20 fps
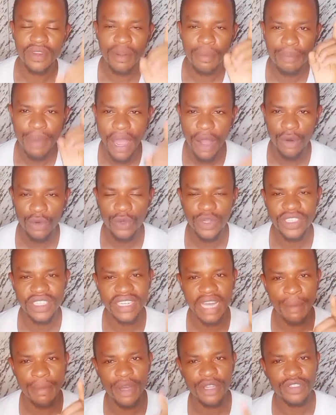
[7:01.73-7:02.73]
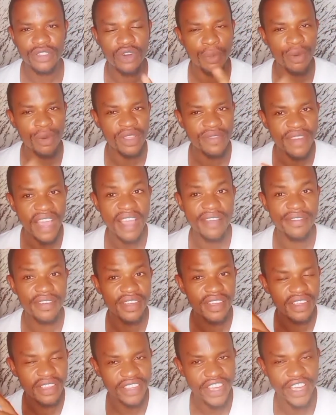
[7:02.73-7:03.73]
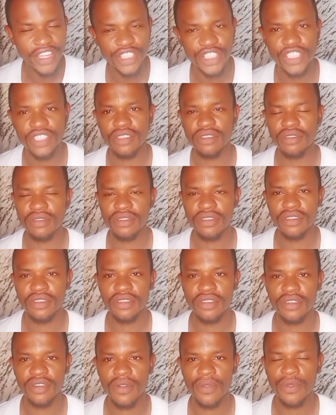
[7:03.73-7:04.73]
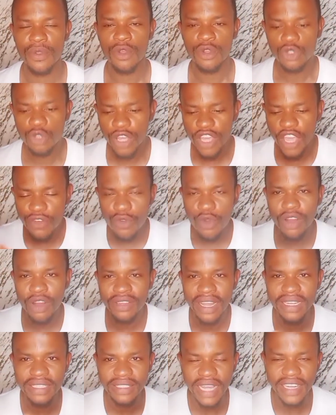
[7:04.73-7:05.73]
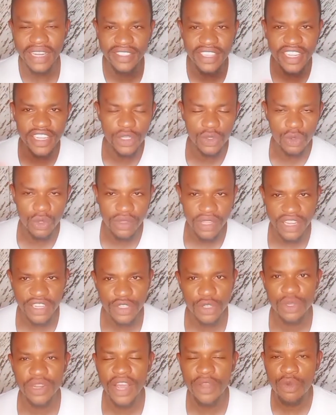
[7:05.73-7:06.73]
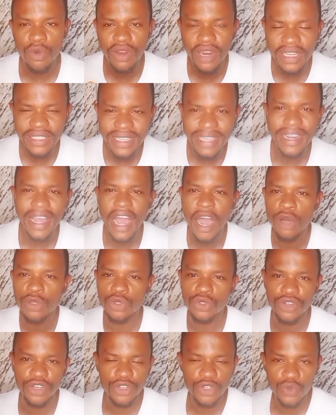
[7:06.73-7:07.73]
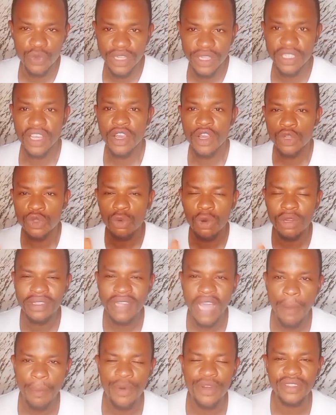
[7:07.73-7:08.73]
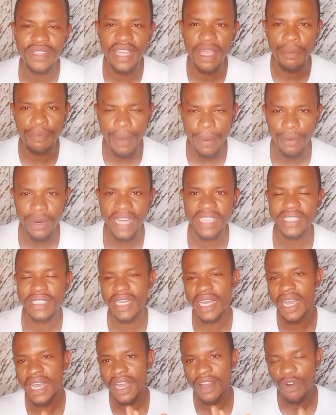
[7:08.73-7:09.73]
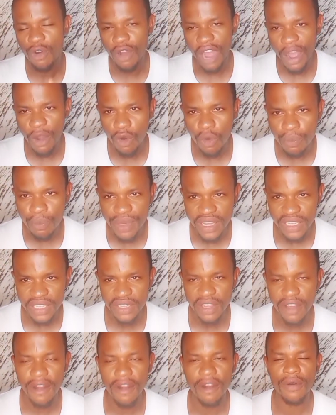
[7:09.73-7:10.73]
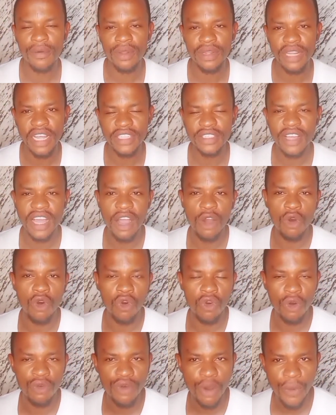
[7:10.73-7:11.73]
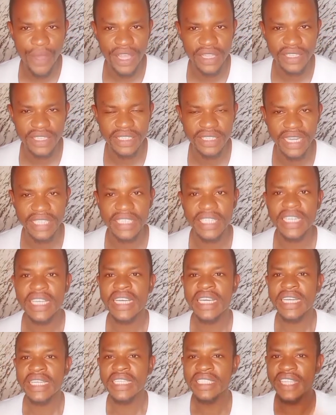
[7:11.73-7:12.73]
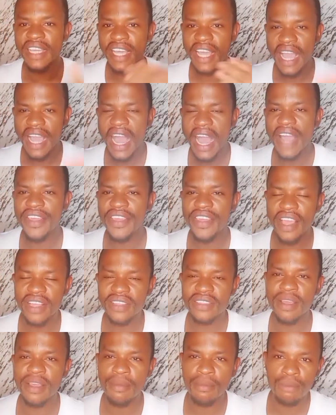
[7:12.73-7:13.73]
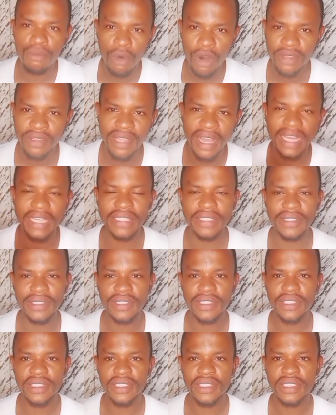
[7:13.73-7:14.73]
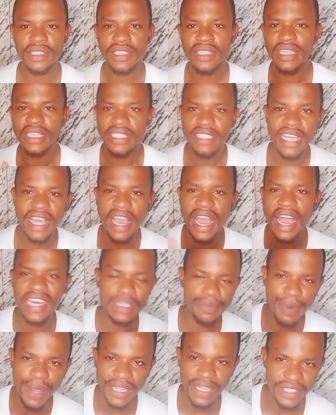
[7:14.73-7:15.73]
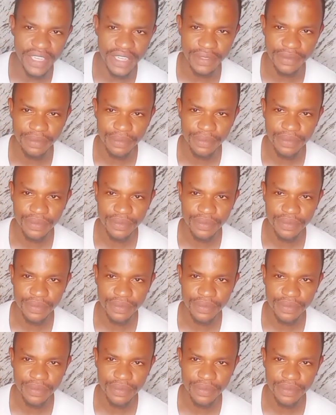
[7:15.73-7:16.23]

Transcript: pound, which is about 0.5 kg. So if you understand these two things, now you understand how to reduce weight. So what happens in people that are obese or that are overweight is that they are eating more than they are spending.